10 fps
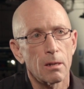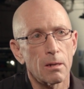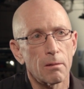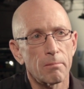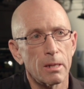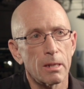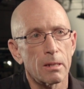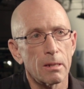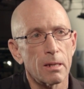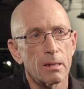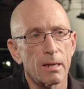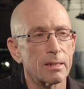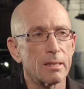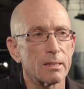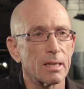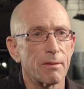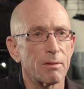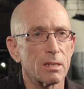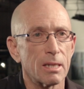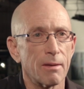um, in, in
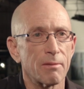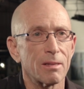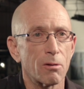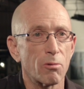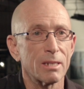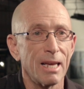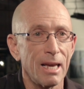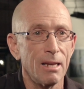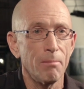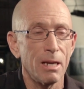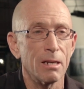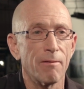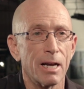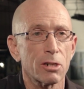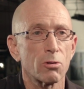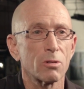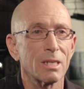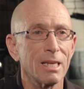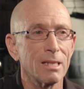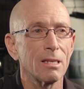1977, there were 10
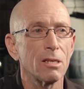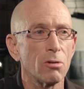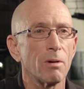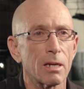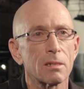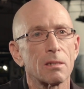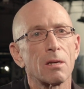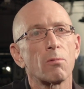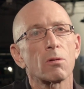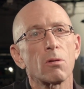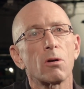manufacturers in the US that were